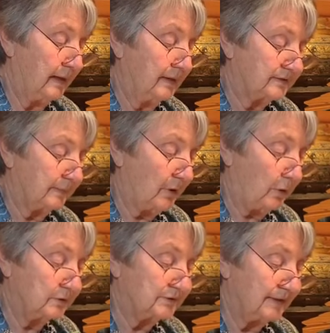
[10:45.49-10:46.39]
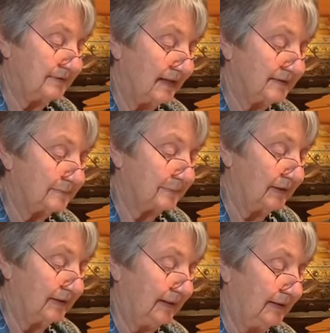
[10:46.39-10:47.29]
Suppose I test my
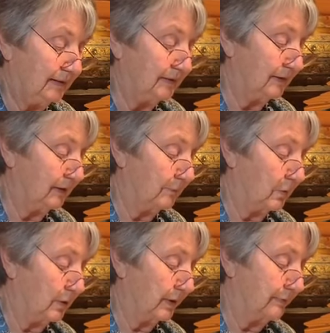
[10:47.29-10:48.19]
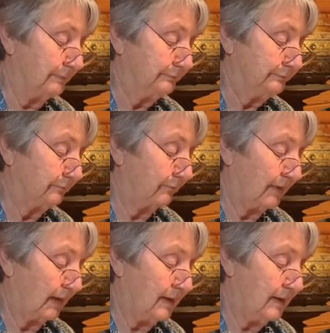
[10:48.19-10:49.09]
lady a little more.
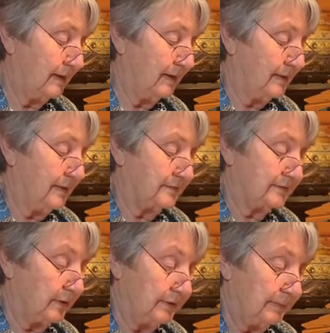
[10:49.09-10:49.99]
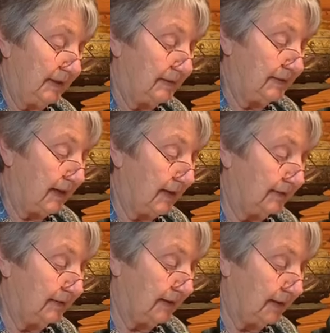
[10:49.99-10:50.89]
So the maid
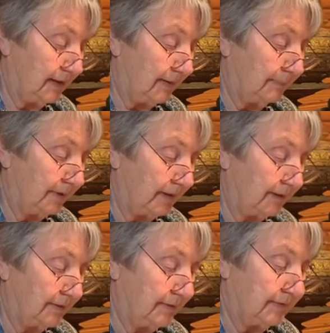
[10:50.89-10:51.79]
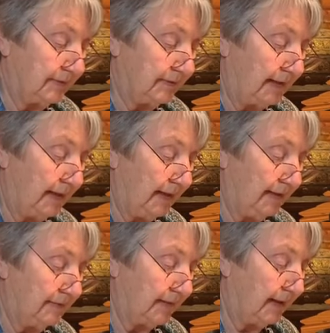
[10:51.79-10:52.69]
Kali got up later in the day
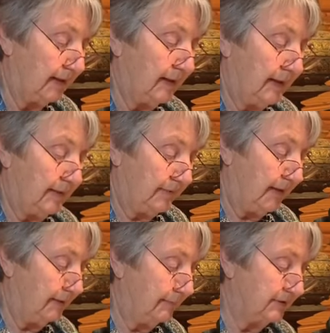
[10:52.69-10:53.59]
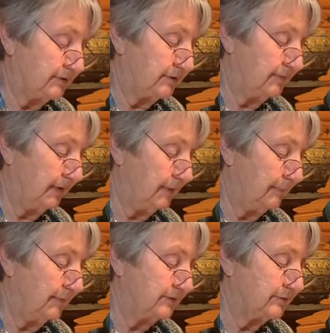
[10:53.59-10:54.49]
that then Mr. Ve
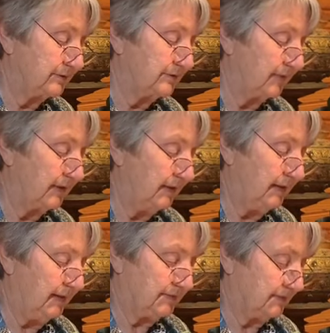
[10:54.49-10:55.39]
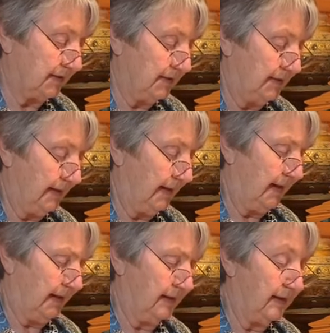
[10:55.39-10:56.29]
Mistress Vedahika said,
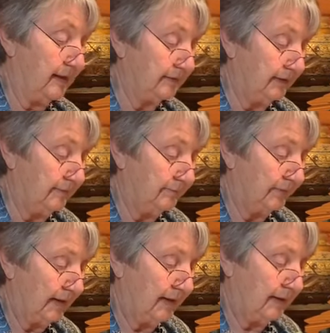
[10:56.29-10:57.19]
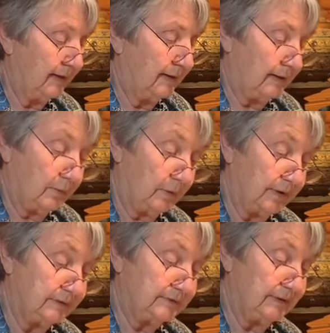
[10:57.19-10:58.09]
Hey, Kali, what
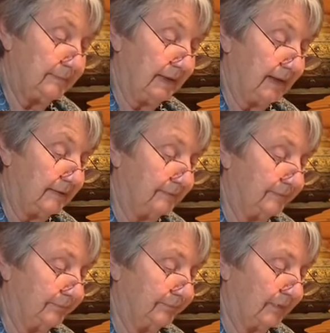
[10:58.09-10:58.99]
is it, madam?